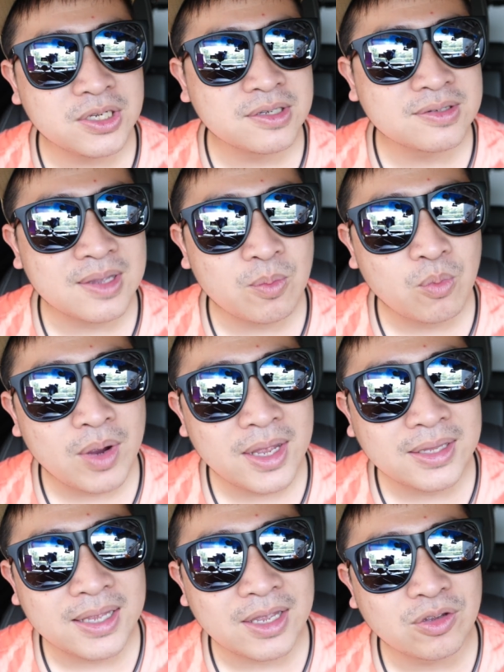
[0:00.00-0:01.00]
is
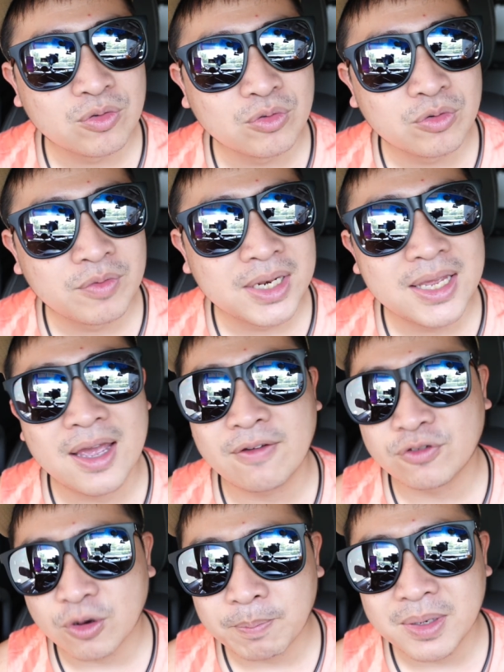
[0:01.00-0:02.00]
somewhere that you don't really
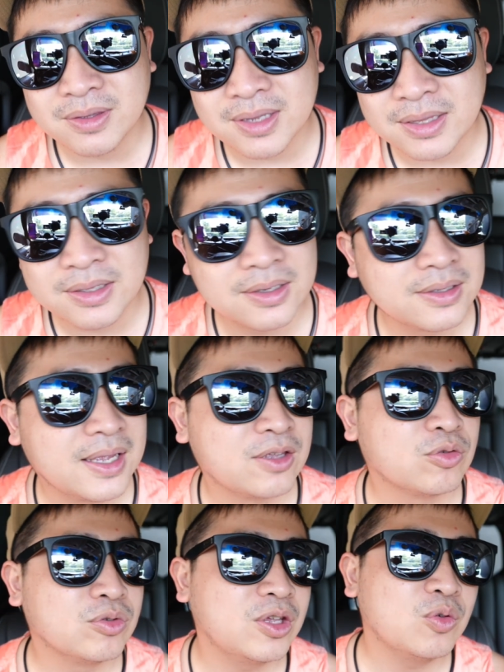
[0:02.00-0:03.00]
have shopping center. There's
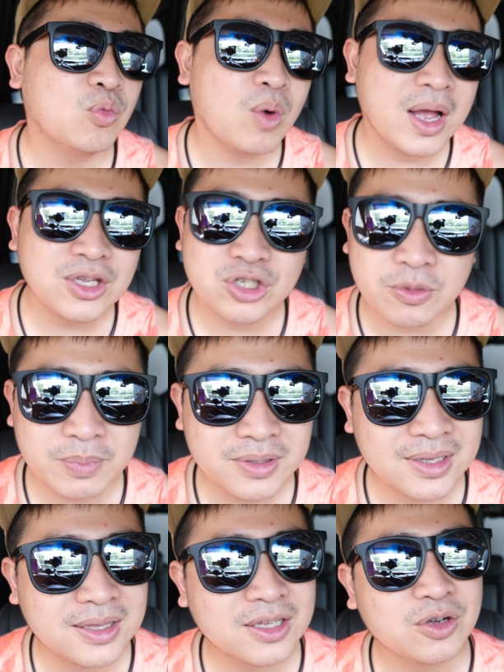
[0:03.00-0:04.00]
only one shopping
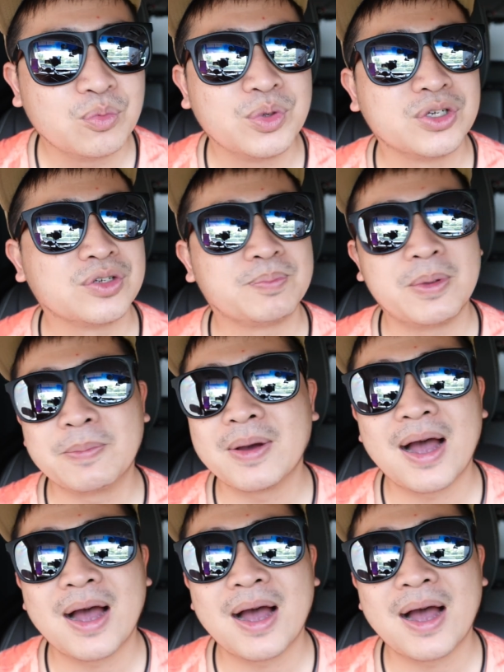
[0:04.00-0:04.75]
center which people